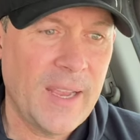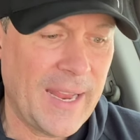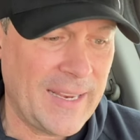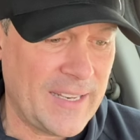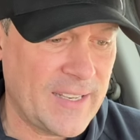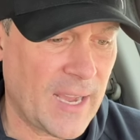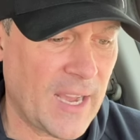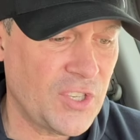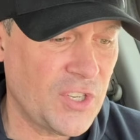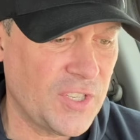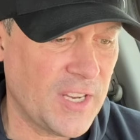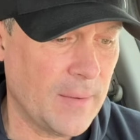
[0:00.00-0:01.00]
and he
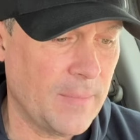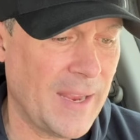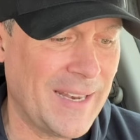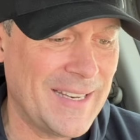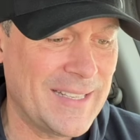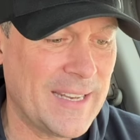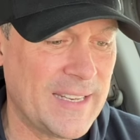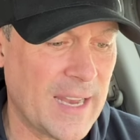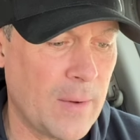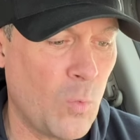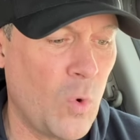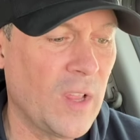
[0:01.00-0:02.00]
touches him and he says,
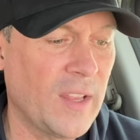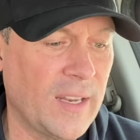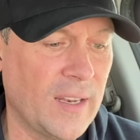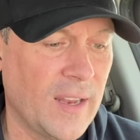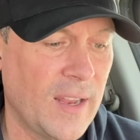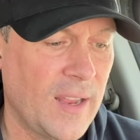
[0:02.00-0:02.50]
I'm willing,